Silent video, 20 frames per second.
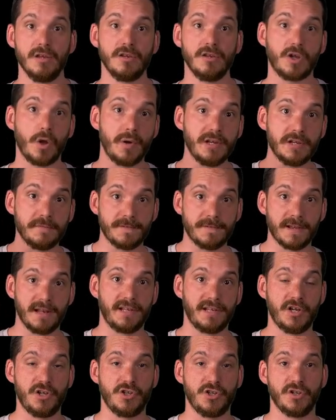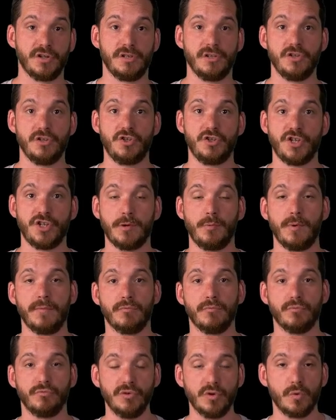Go into validation, check
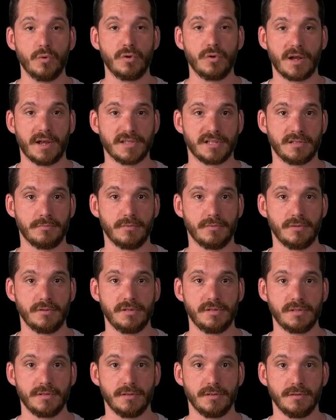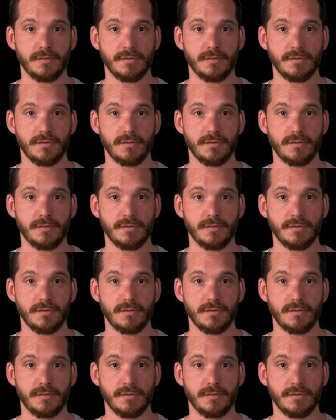with real customers,